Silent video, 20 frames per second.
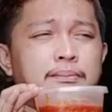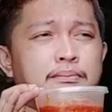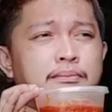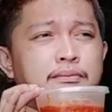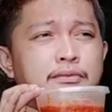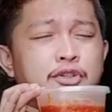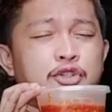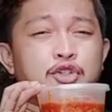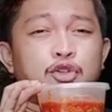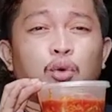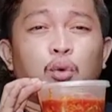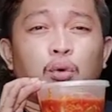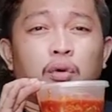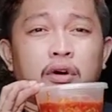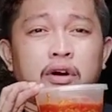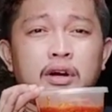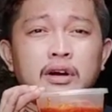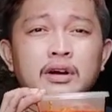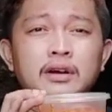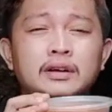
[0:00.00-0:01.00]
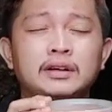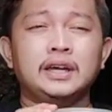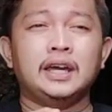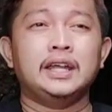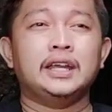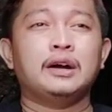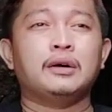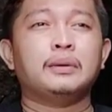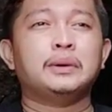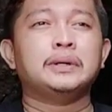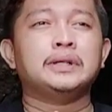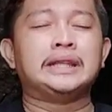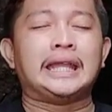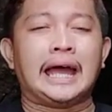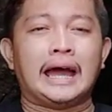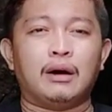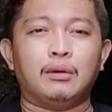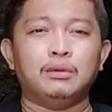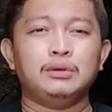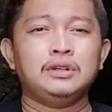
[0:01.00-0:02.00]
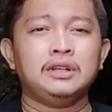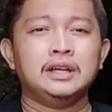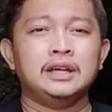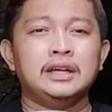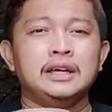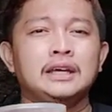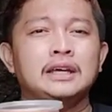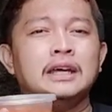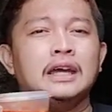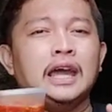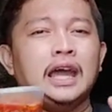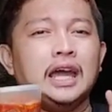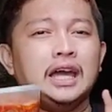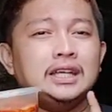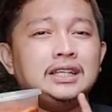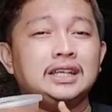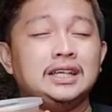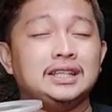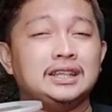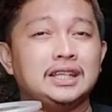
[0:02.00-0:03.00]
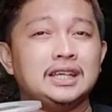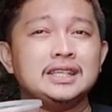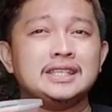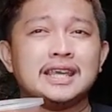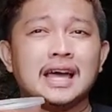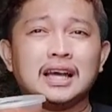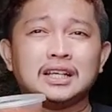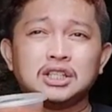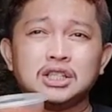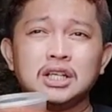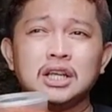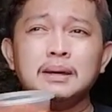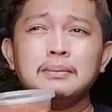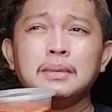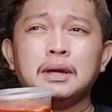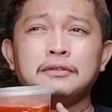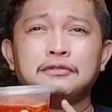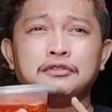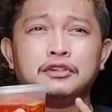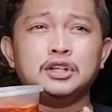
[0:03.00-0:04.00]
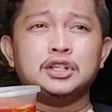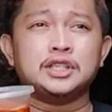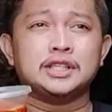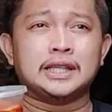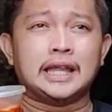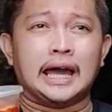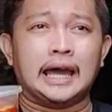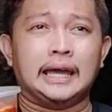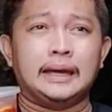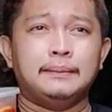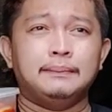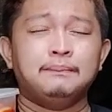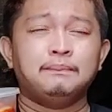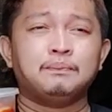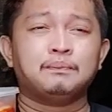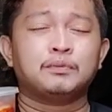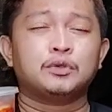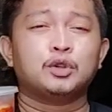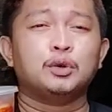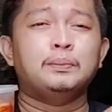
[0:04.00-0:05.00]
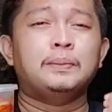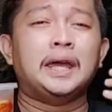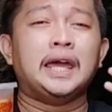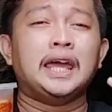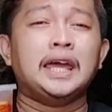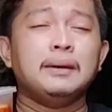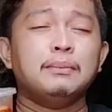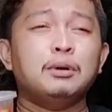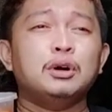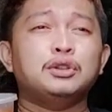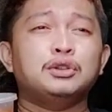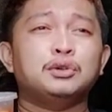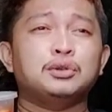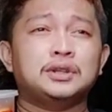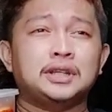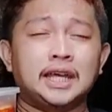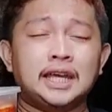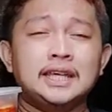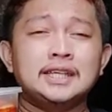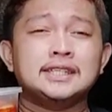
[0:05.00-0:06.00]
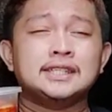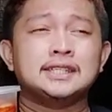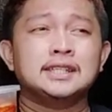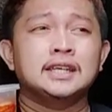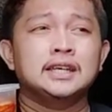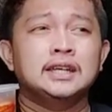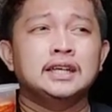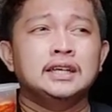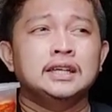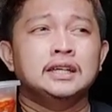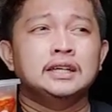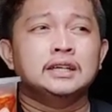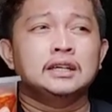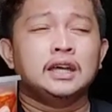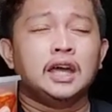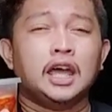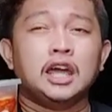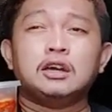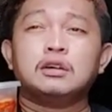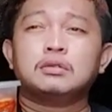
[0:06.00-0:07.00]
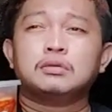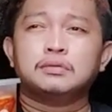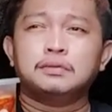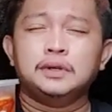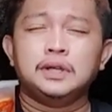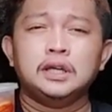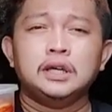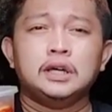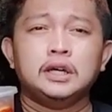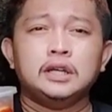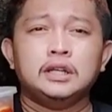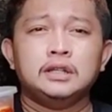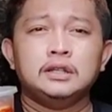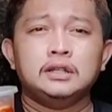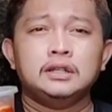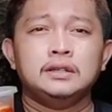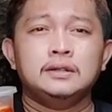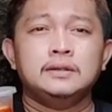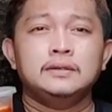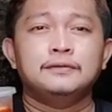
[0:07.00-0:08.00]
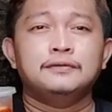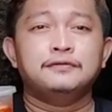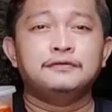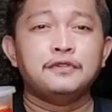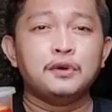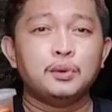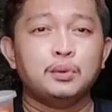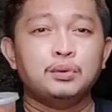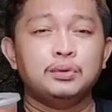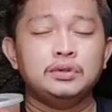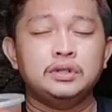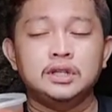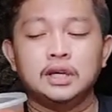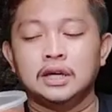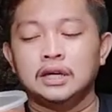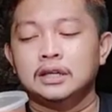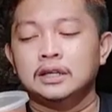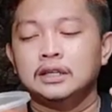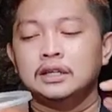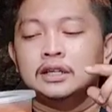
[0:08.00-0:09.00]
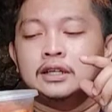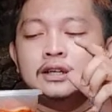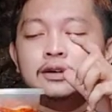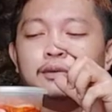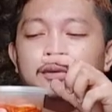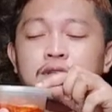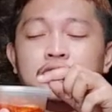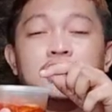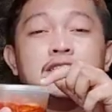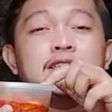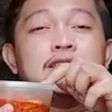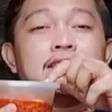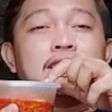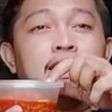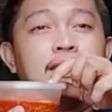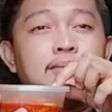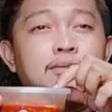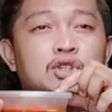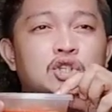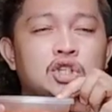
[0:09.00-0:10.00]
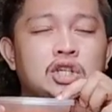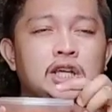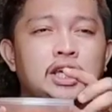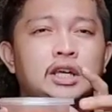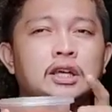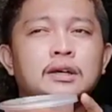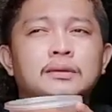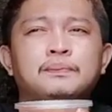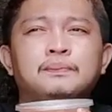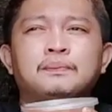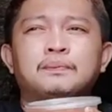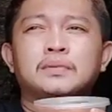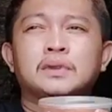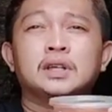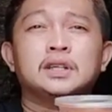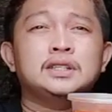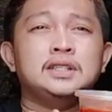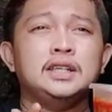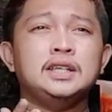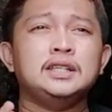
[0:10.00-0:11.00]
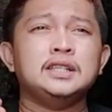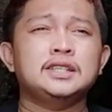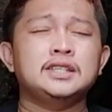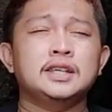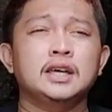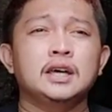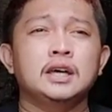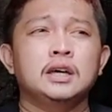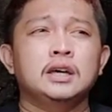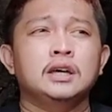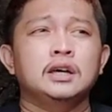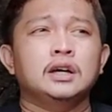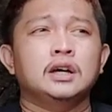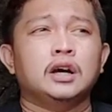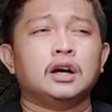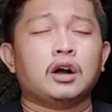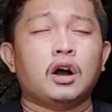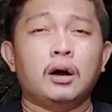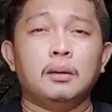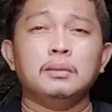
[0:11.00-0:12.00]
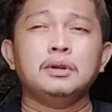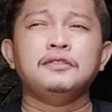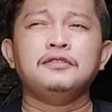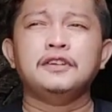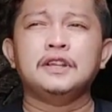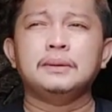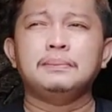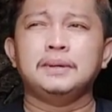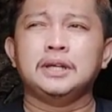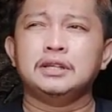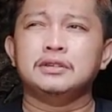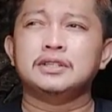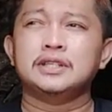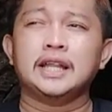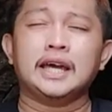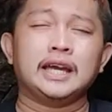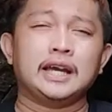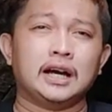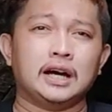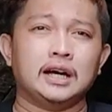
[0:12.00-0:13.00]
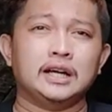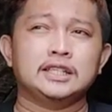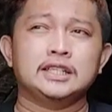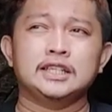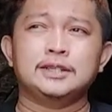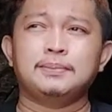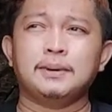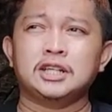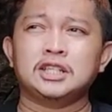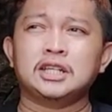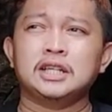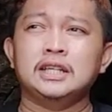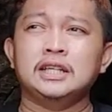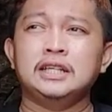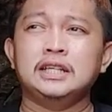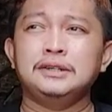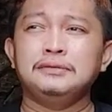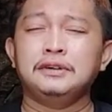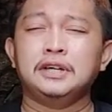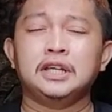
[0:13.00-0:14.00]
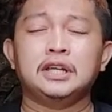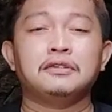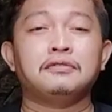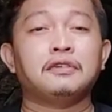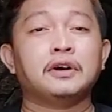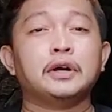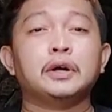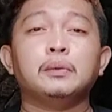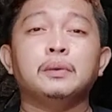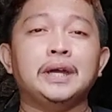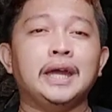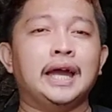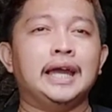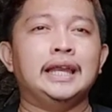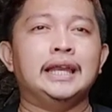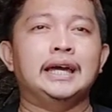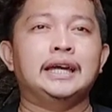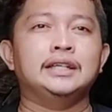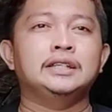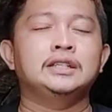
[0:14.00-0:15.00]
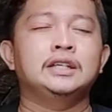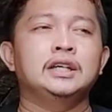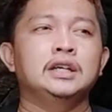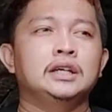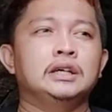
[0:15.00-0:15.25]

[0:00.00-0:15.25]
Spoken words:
store in our town, and it is actually my first time to be able to taste a Korean food, which is kimchi, since common Filipinos like us, especially living in a faraway island,